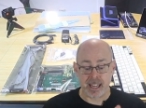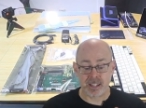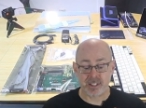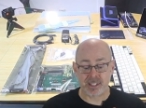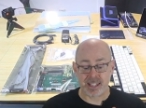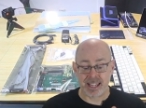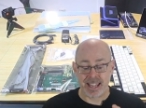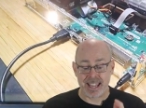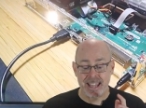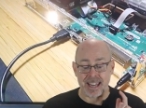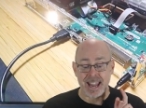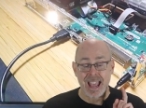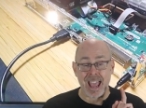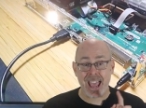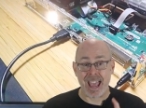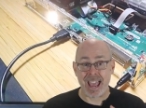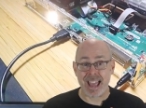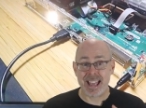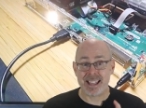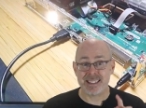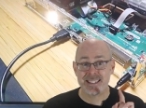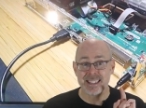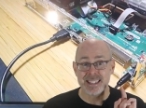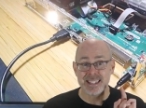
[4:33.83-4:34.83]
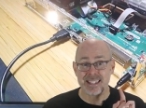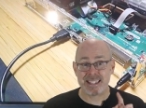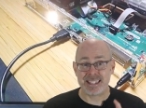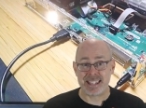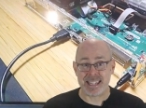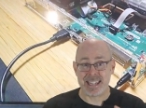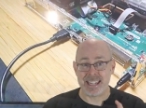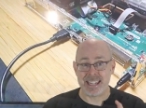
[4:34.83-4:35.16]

Yes, it has